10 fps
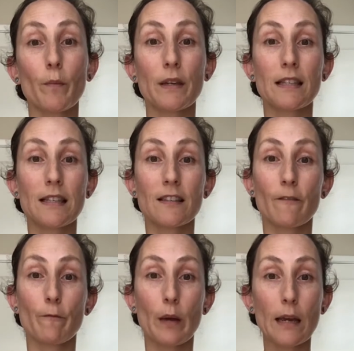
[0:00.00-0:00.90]
pieces
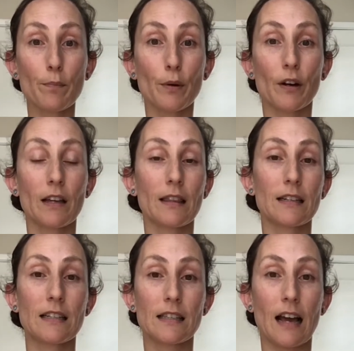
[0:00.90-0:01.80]
of paper in the
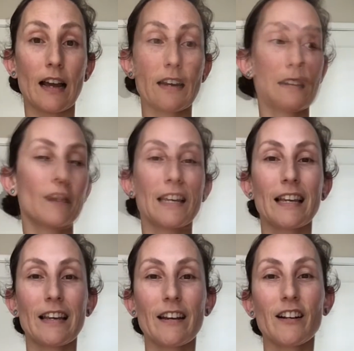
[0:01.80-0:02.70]
design.
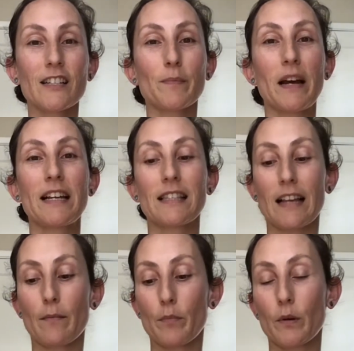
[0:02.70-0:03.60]
Here is my
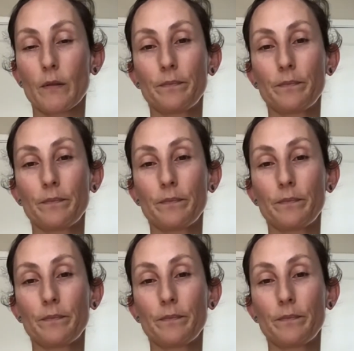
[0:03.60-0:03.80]
example.